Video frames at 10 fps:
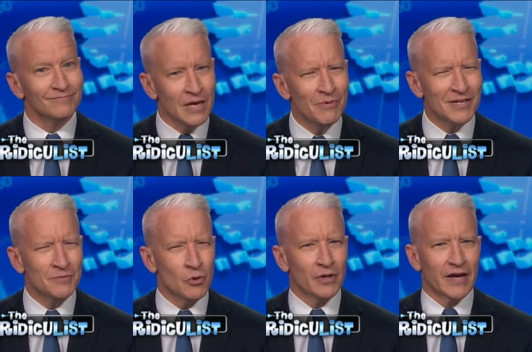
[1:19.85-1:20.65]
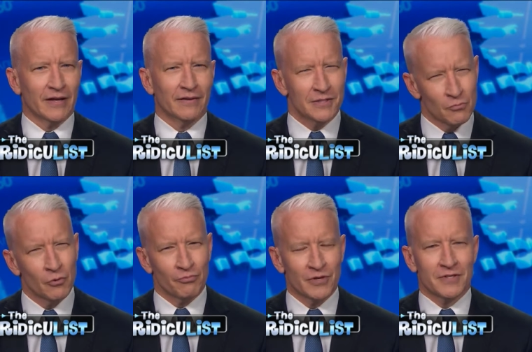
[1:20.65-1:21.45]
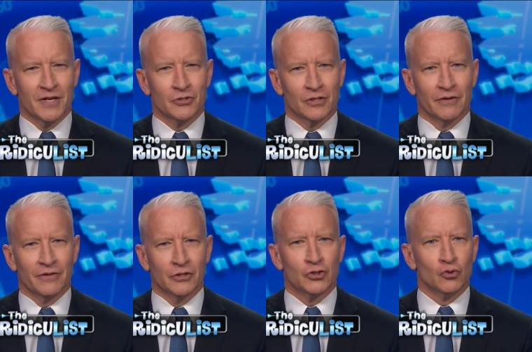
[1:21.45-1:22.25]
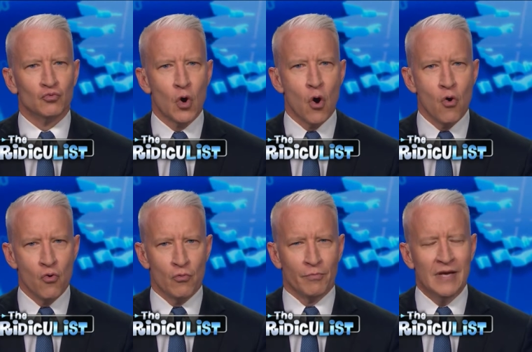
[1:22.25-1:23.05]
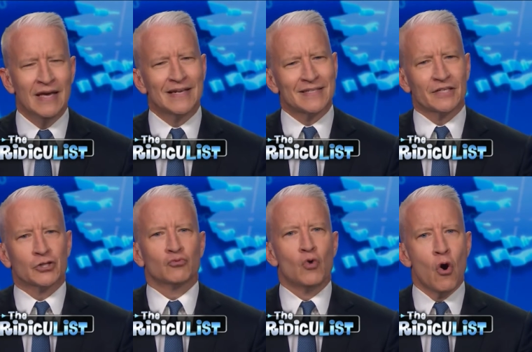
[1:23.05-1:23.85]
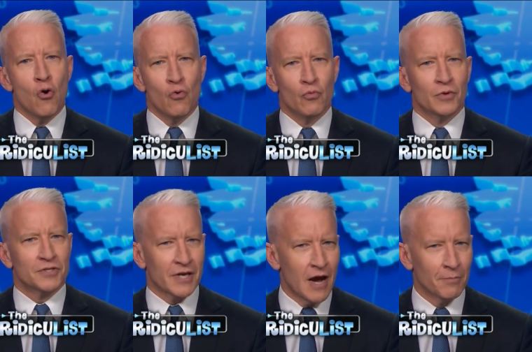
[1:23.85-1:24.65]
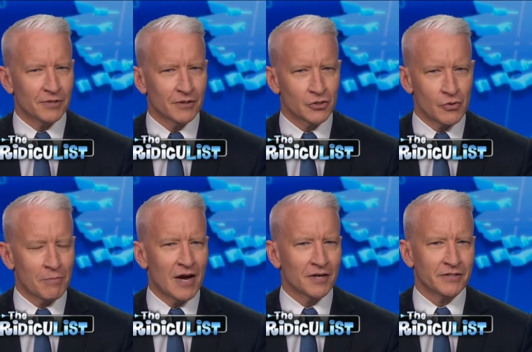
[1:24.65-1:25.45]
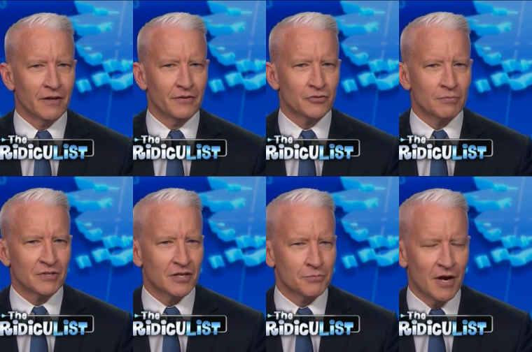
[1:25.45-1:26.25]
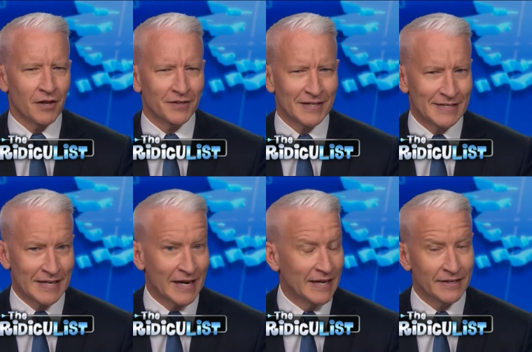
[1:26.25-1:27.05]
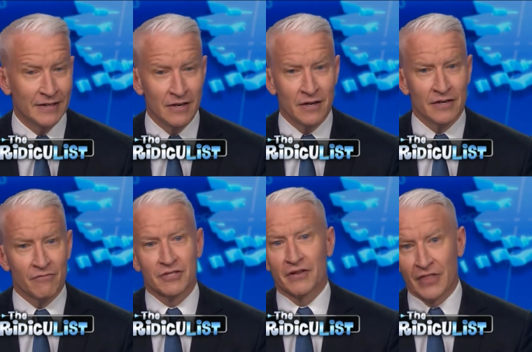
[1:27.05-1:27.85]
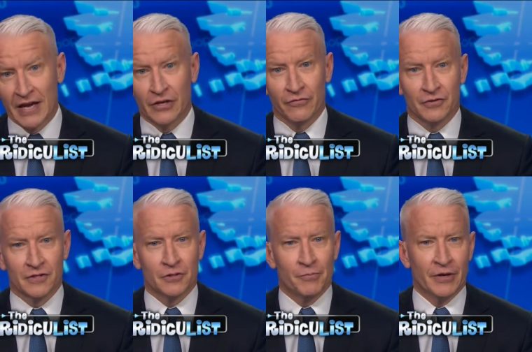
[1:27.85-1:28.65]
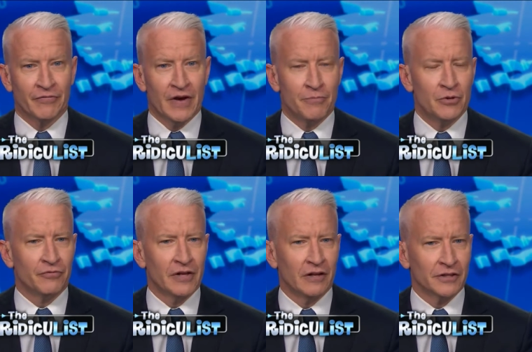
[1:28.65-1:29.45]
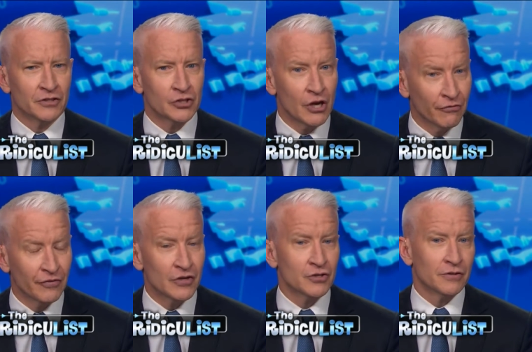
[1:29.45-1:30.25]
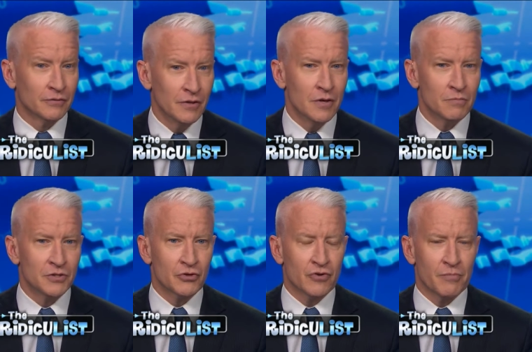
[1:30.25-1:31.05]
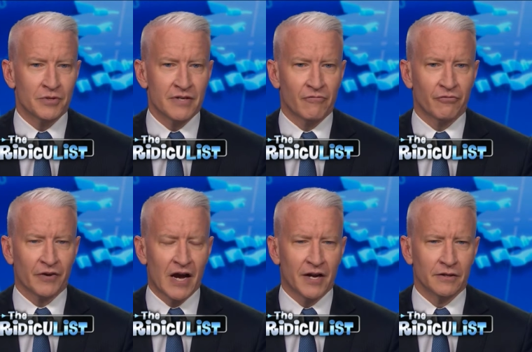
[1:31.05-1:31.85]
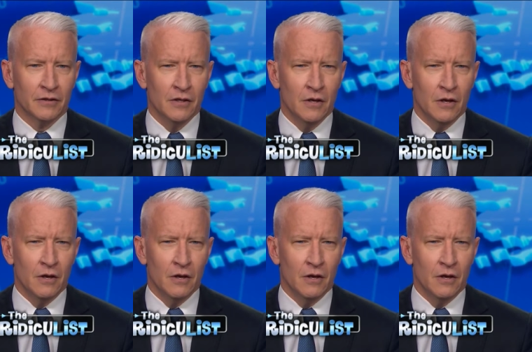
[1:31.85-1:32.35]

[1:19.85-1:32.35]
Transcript: Maybe that's more like it. That's more presidential, I think. Jerome. It's like Jerome was comped a shrimp cocktail at the Trump Taj Mahal in 1990 and never said thank you for such a big, fat, beautiful, elegant shellfish, and Mr. Trump has never forgotten.